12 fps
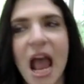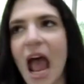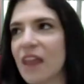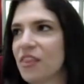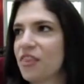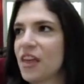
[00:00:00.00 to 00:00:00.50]

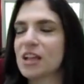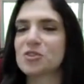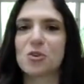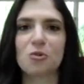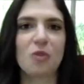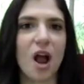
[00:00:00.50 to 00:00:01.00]
and
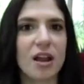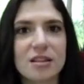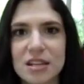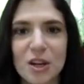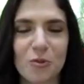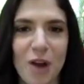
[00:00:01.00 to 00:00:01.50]
things are
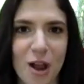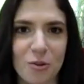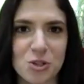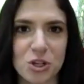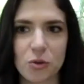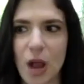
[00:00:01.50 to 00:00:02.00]
rising
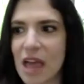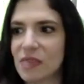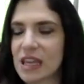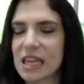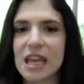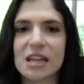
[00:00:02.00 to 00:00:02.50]
around you and
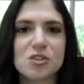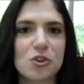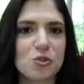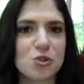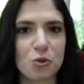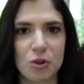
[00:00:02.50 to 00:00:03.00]
the kids
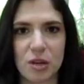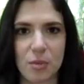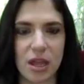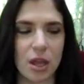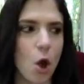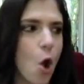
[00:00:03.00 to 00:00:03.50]
are
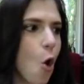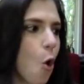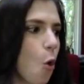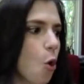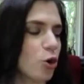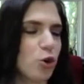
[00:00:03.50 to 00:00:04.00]
screaming
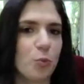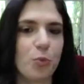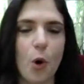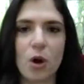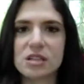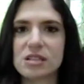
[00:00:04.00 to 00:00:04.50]
or your
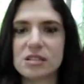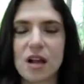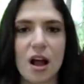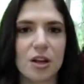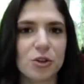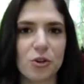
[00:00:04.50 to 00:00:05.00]
boss is
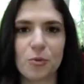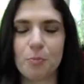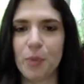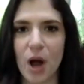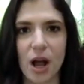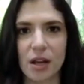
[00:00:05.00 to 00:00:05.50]
on your
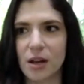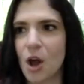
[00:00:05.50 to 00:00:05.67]
butt